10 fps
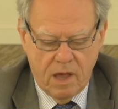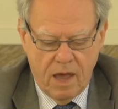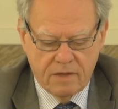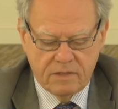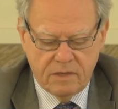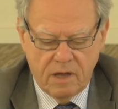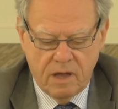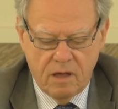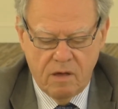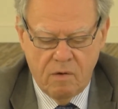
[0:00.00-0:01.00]
has
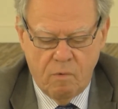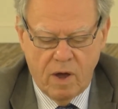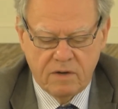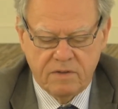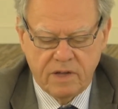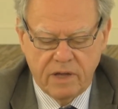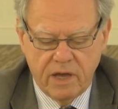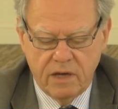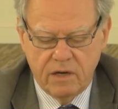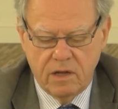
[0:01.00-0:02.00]
once
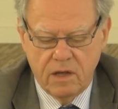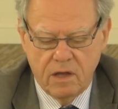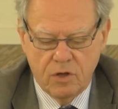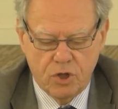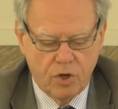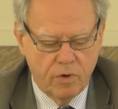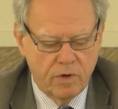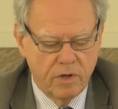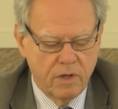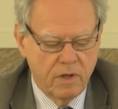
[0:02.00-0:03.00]
again
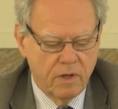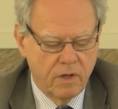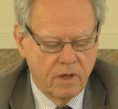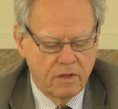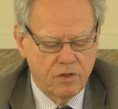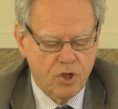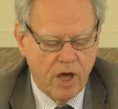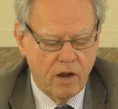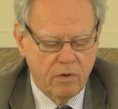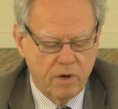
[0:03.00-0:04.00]
shown its
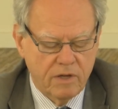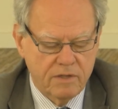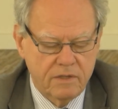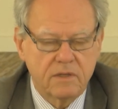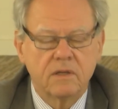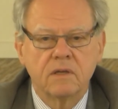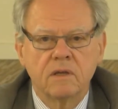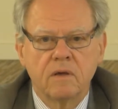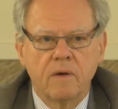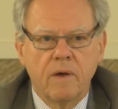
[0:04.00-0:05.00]
shallowness,
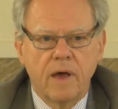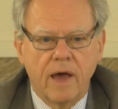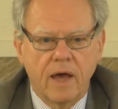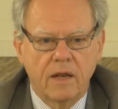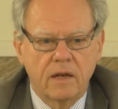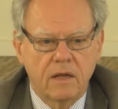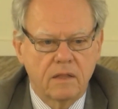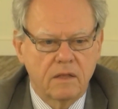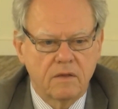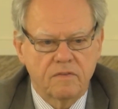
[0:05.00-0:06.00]
and
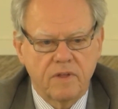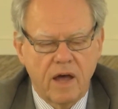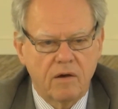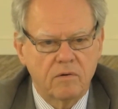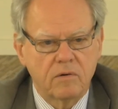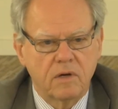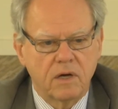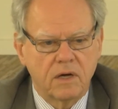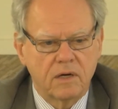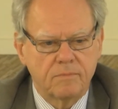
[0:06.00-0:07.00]
it is now
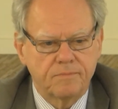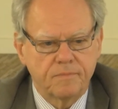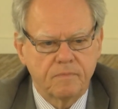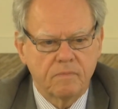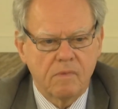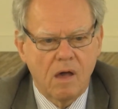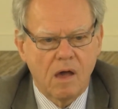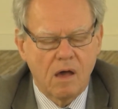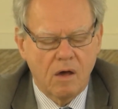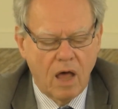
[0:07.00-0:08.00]
a
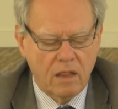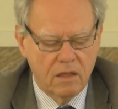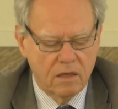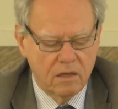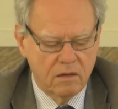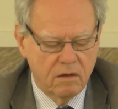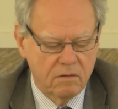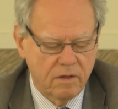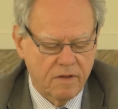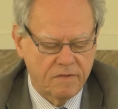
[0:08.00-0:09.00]
hotly
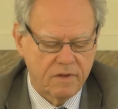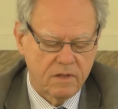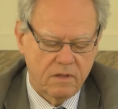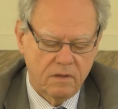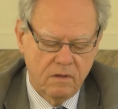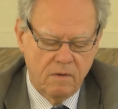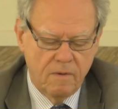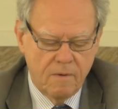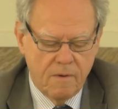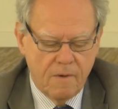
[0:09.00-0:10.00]
contested
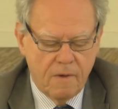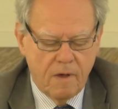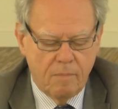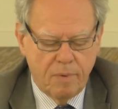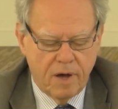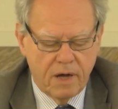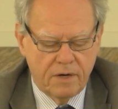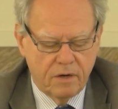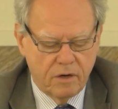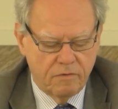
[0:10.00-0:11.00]

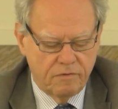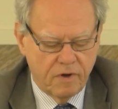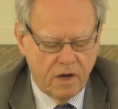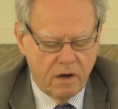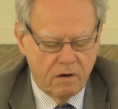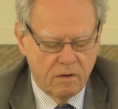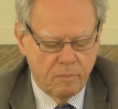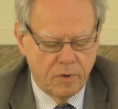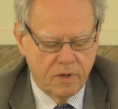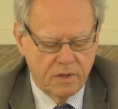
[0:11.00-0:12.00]
part of our
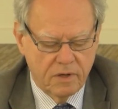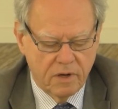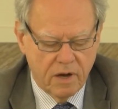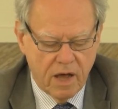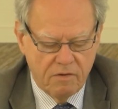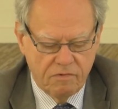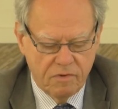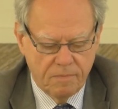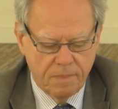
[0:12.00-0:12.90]
political life.